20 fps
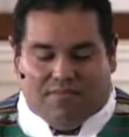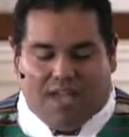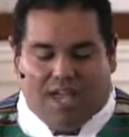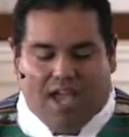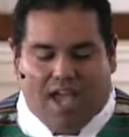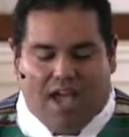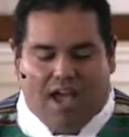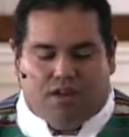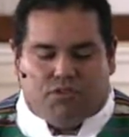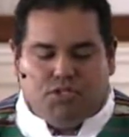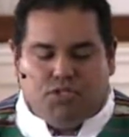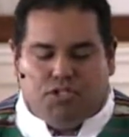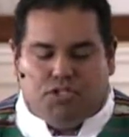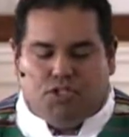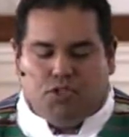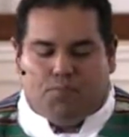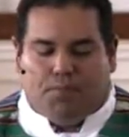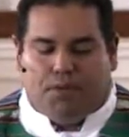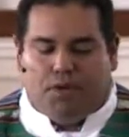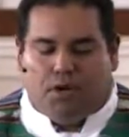How
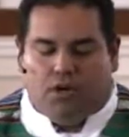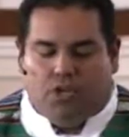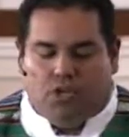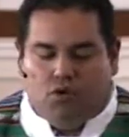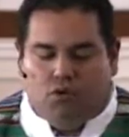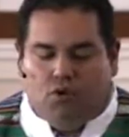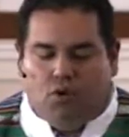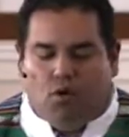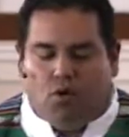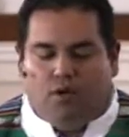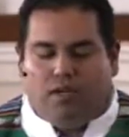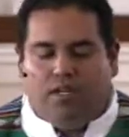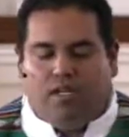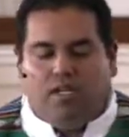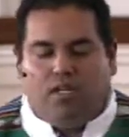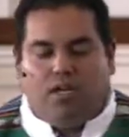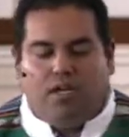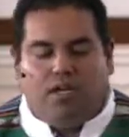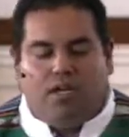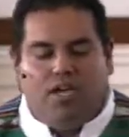stupid are you going to
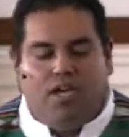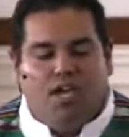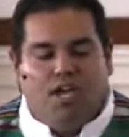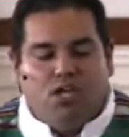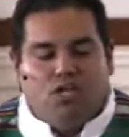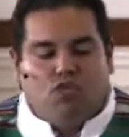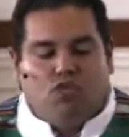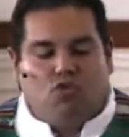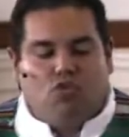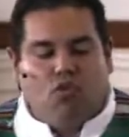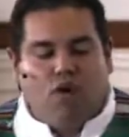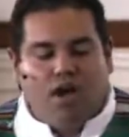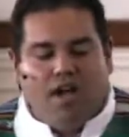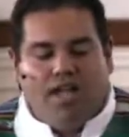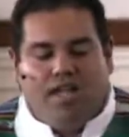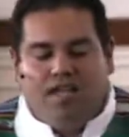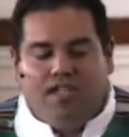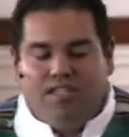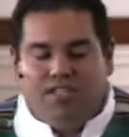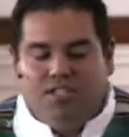look
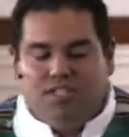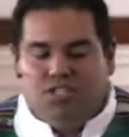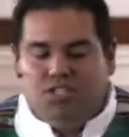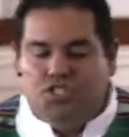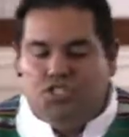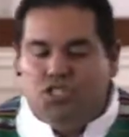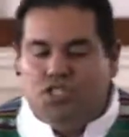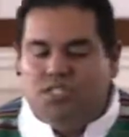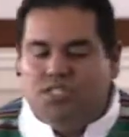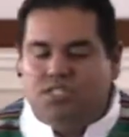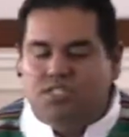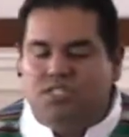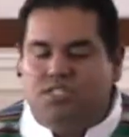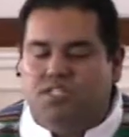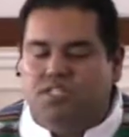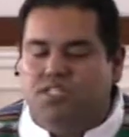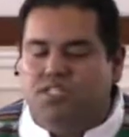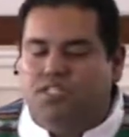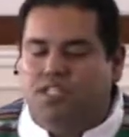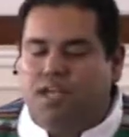trying this Jesus
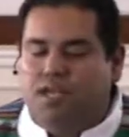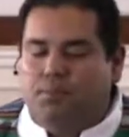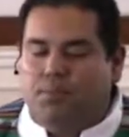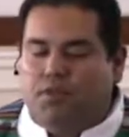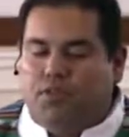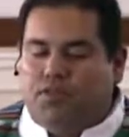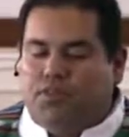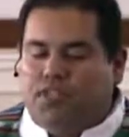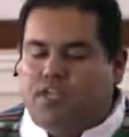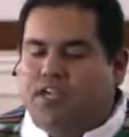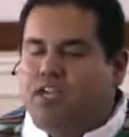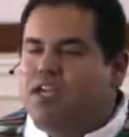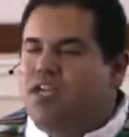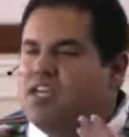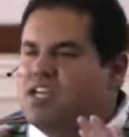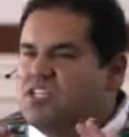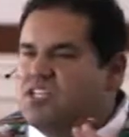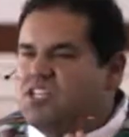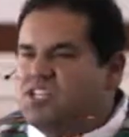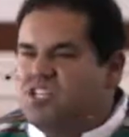disciple thing,
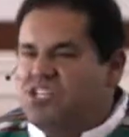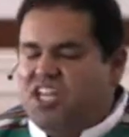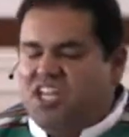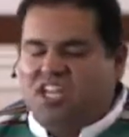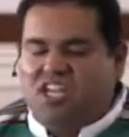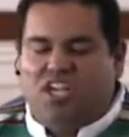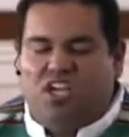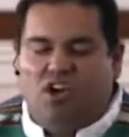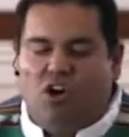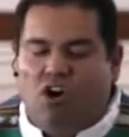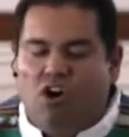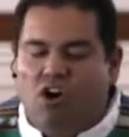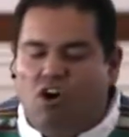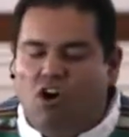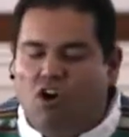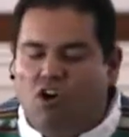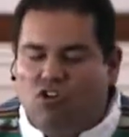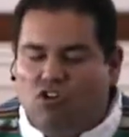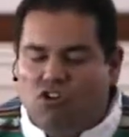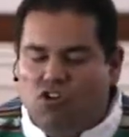sinking
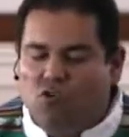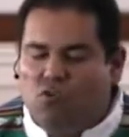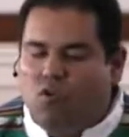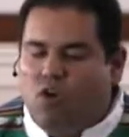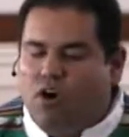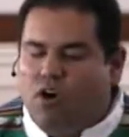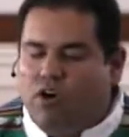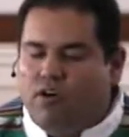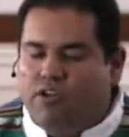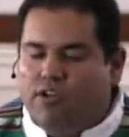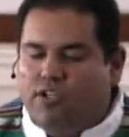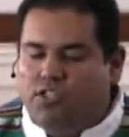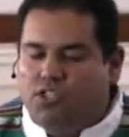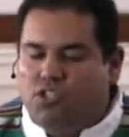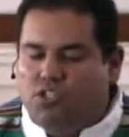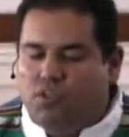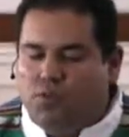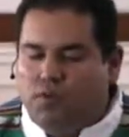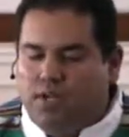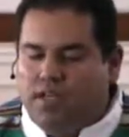all you are
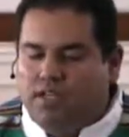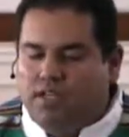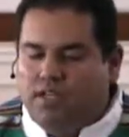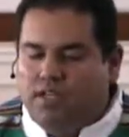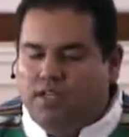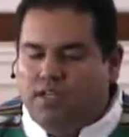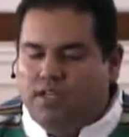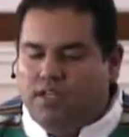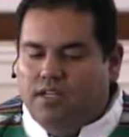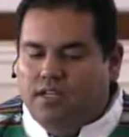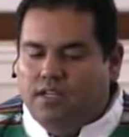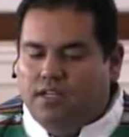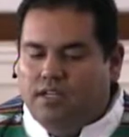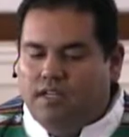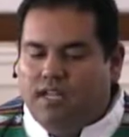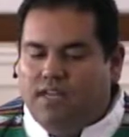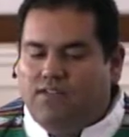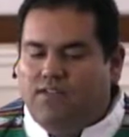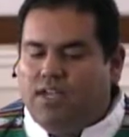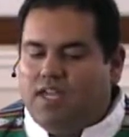into it,
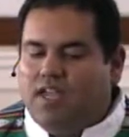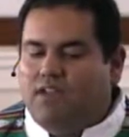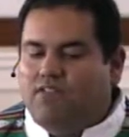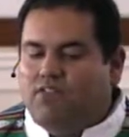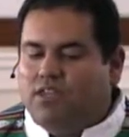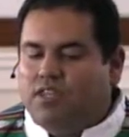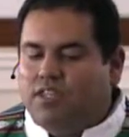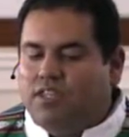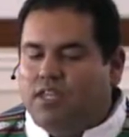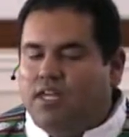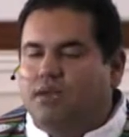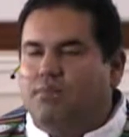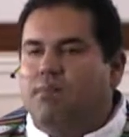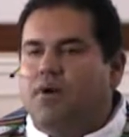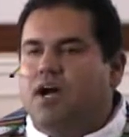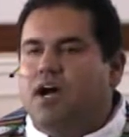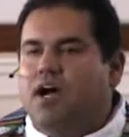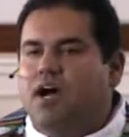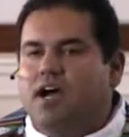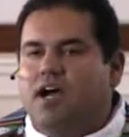leaving everything
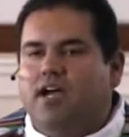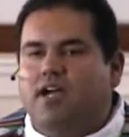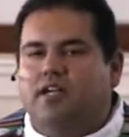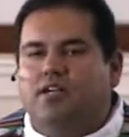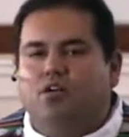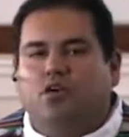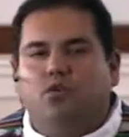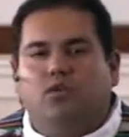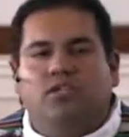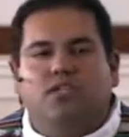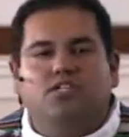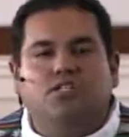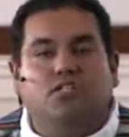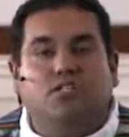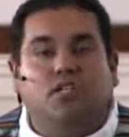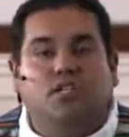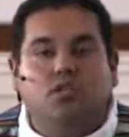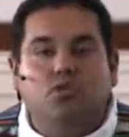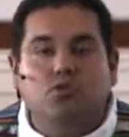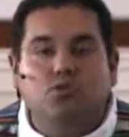behind only to
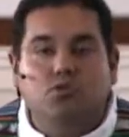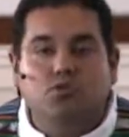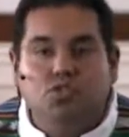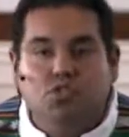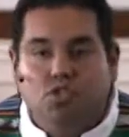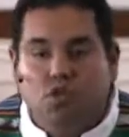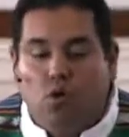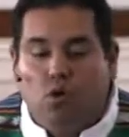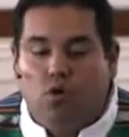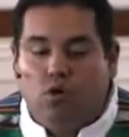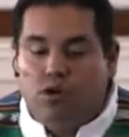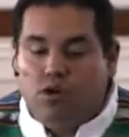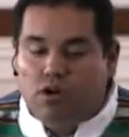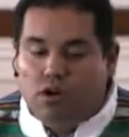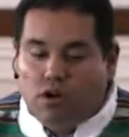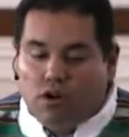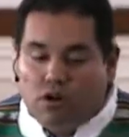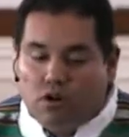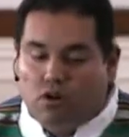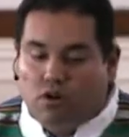lose your
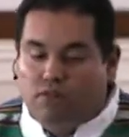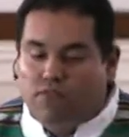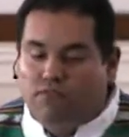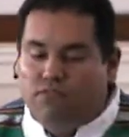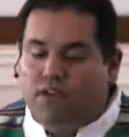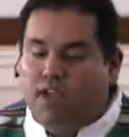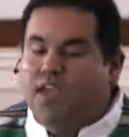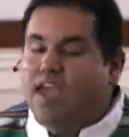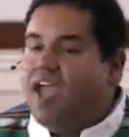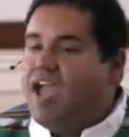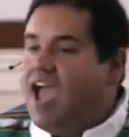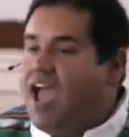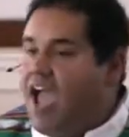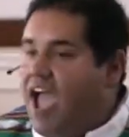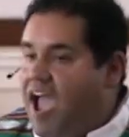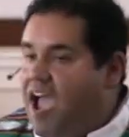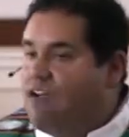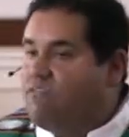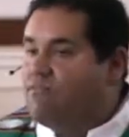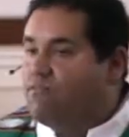nerve
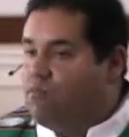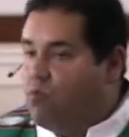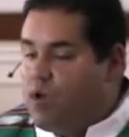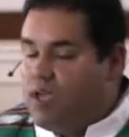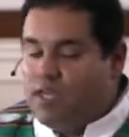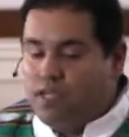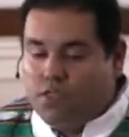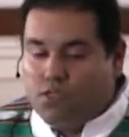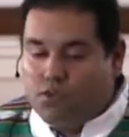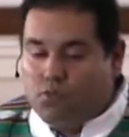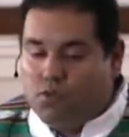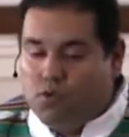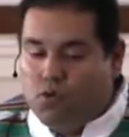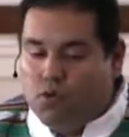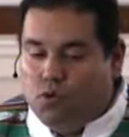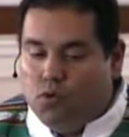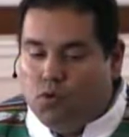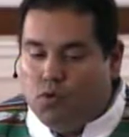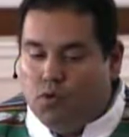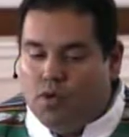halfway
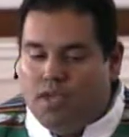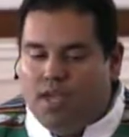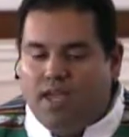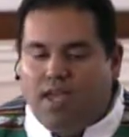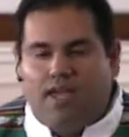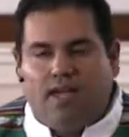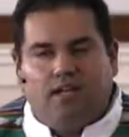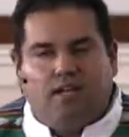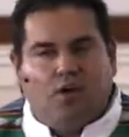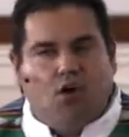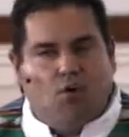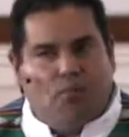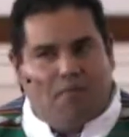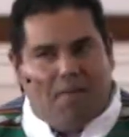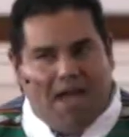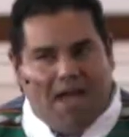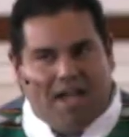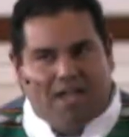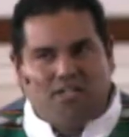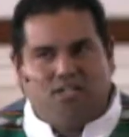through and go
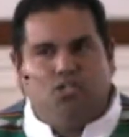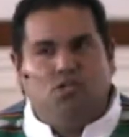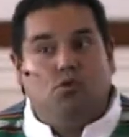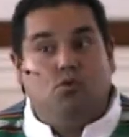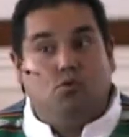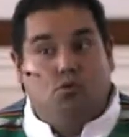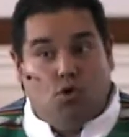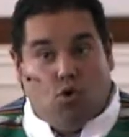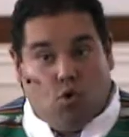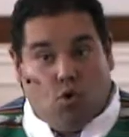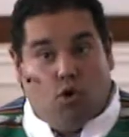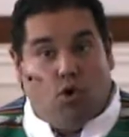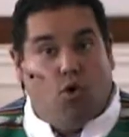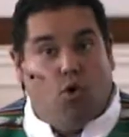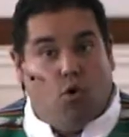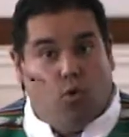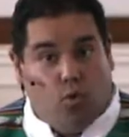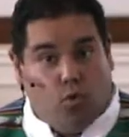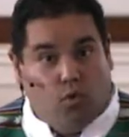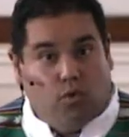back to your
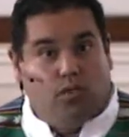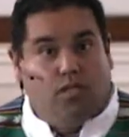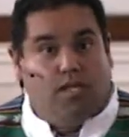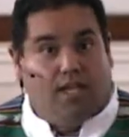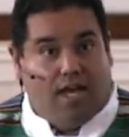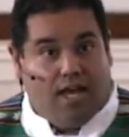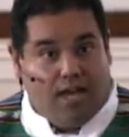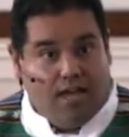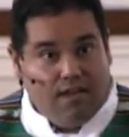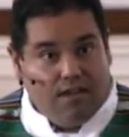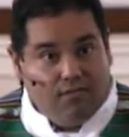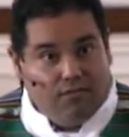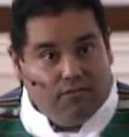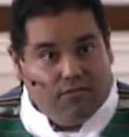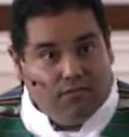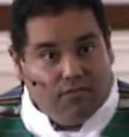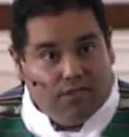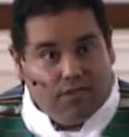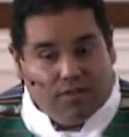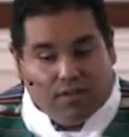old
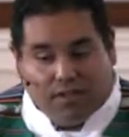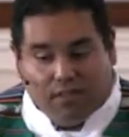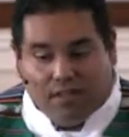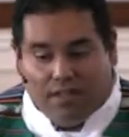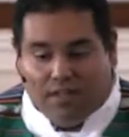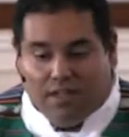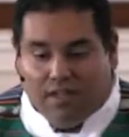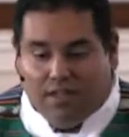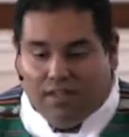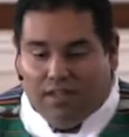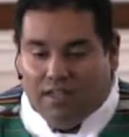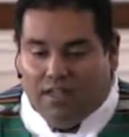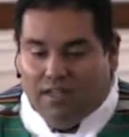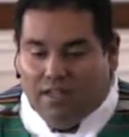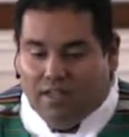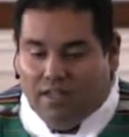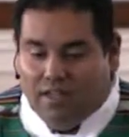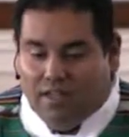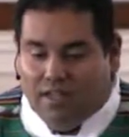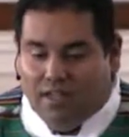life?
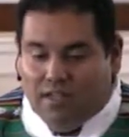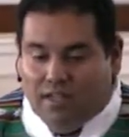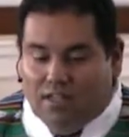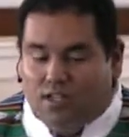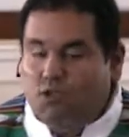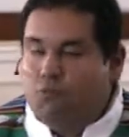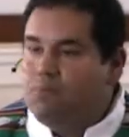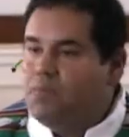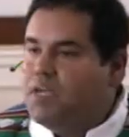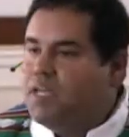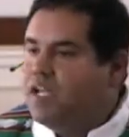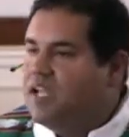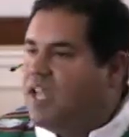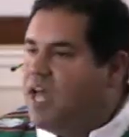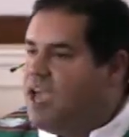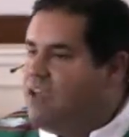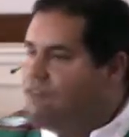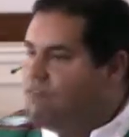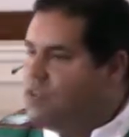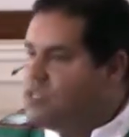You'd be a
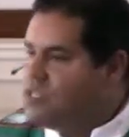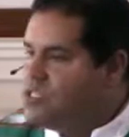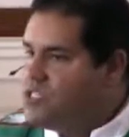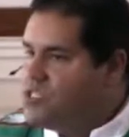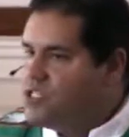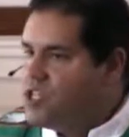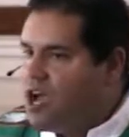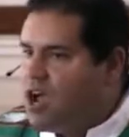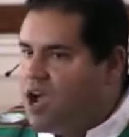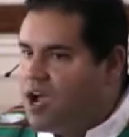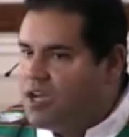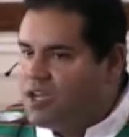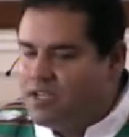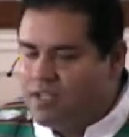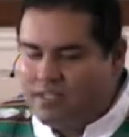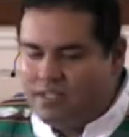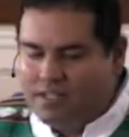laughingstock.